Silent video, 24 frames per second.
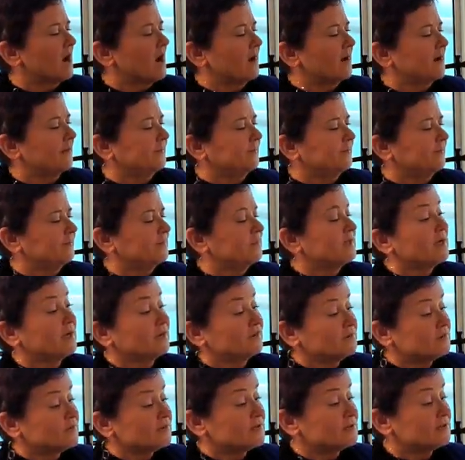The
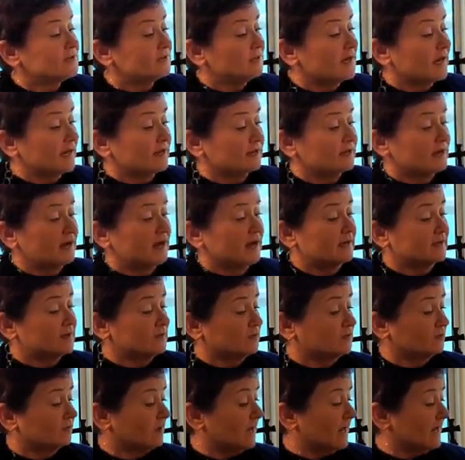other thing that I
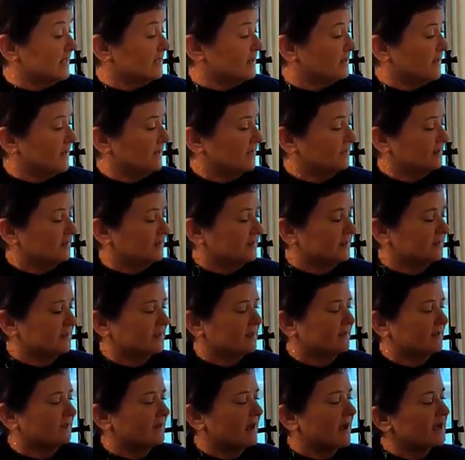do like about this
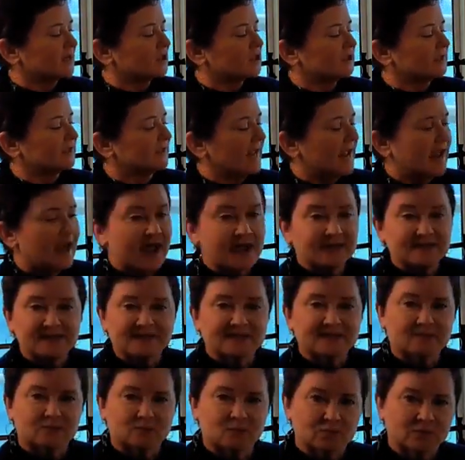is they've actually
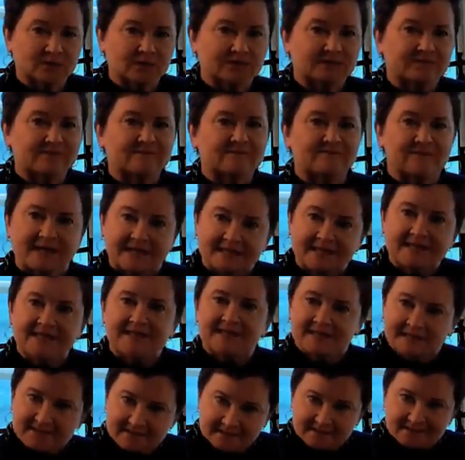added some really
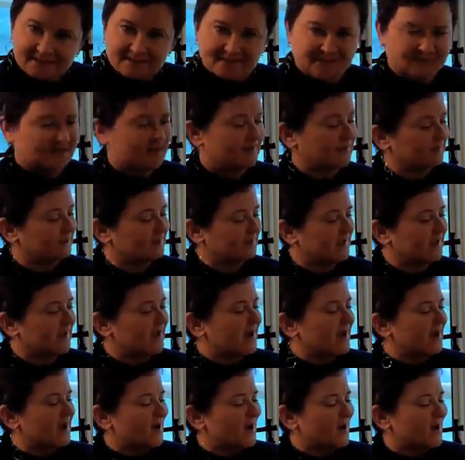fun things to them.
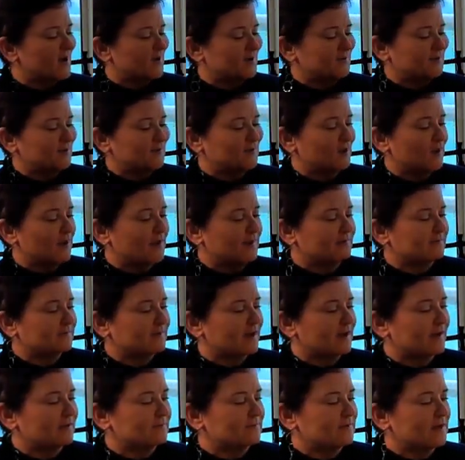
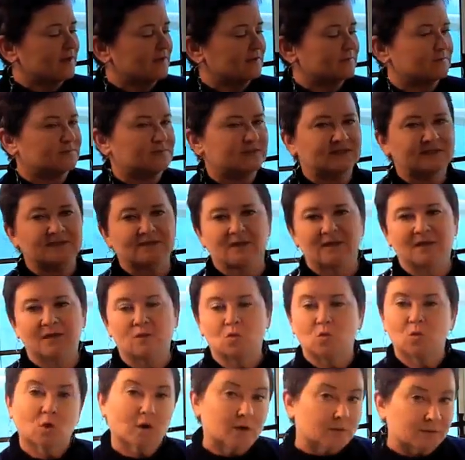I'm not a big
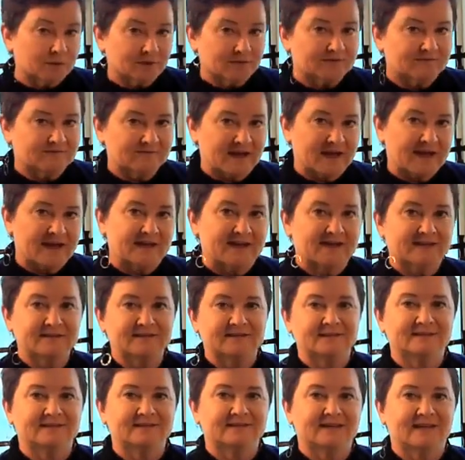workbook
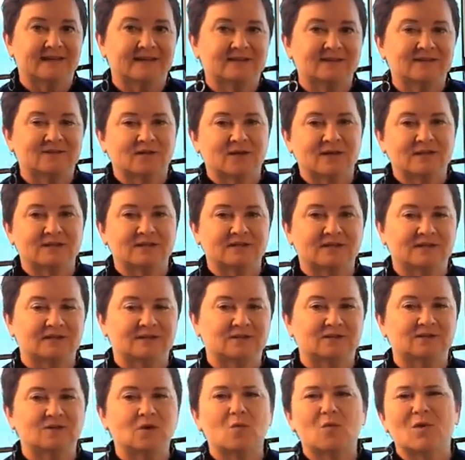fan in that, I think
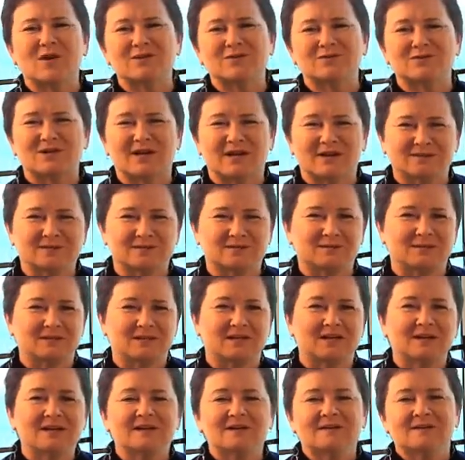you don't want your child to
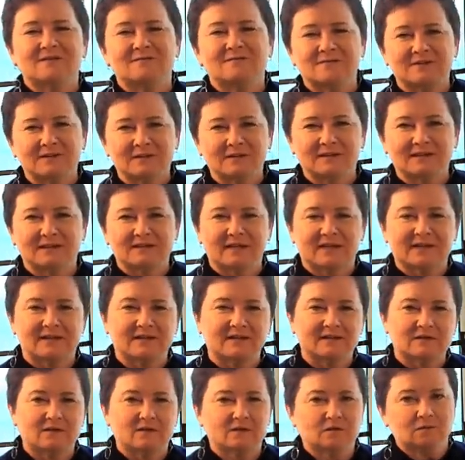be feeling
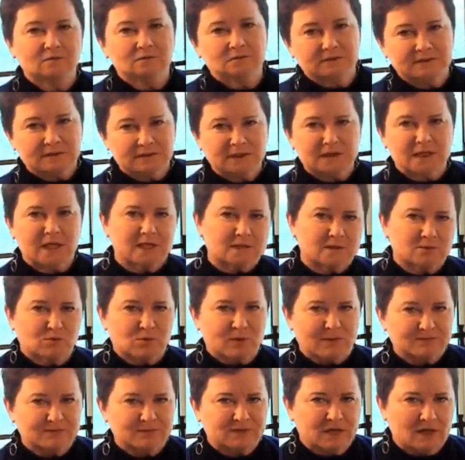like, oh, it's test
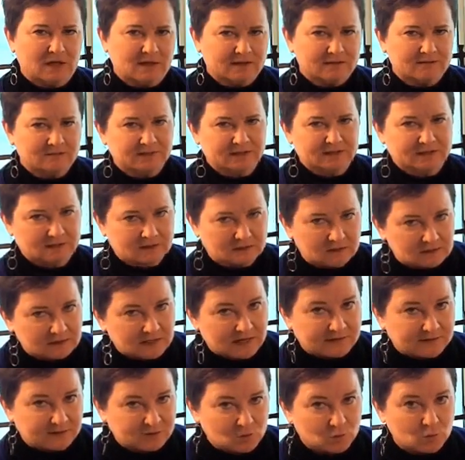prep time, let's sit
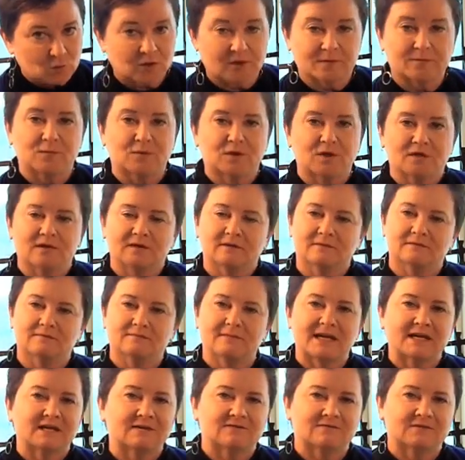down at the workbook
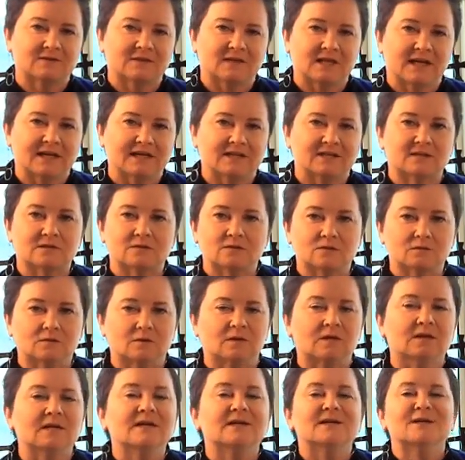and make it feel like
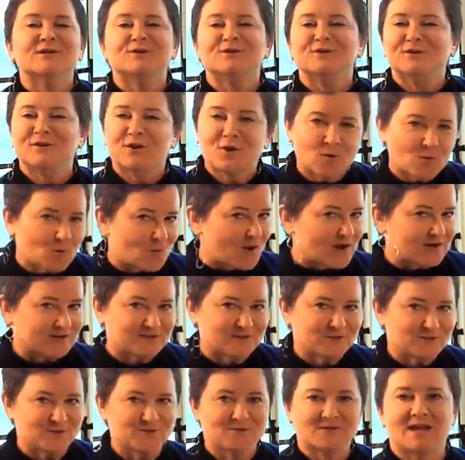school. You don't want
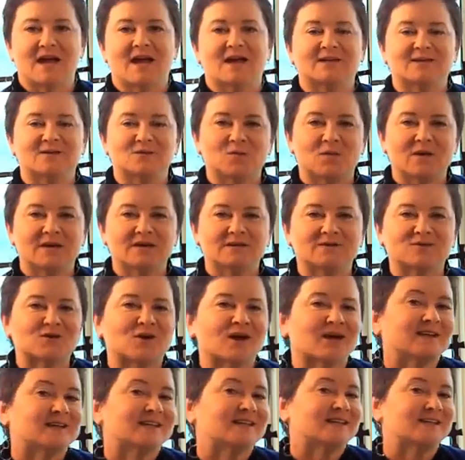to do that. You want to
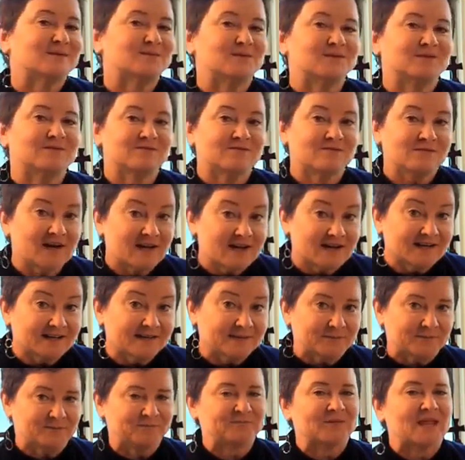try to keep it fun.
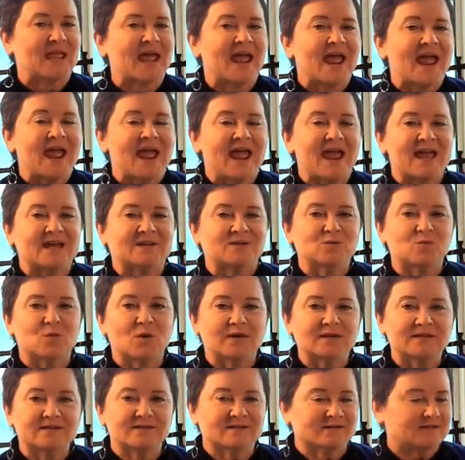And
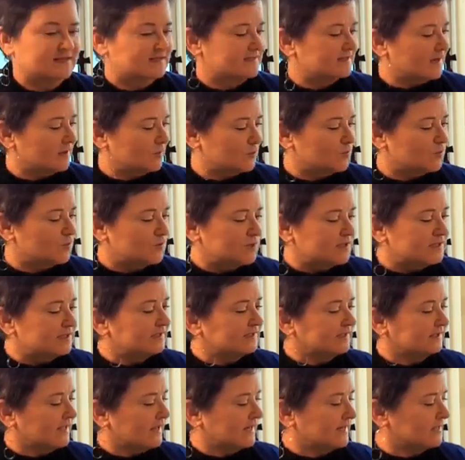one of the things I
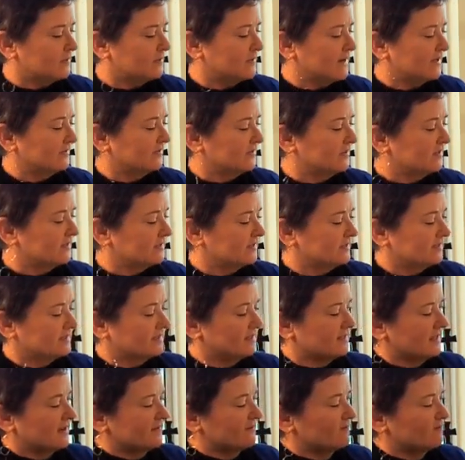really like about this
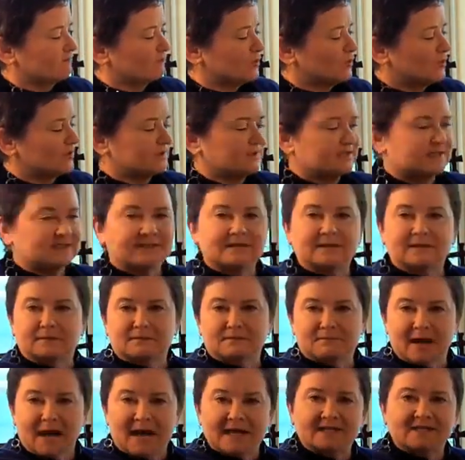is they've put these
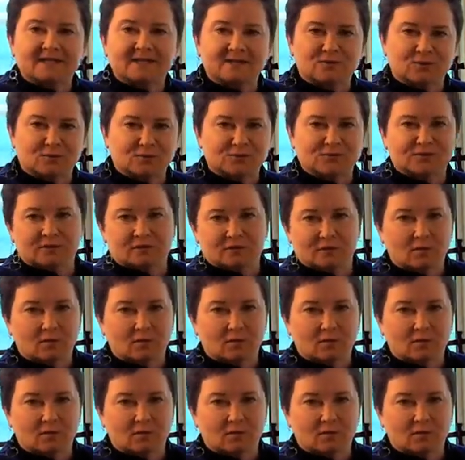little monsters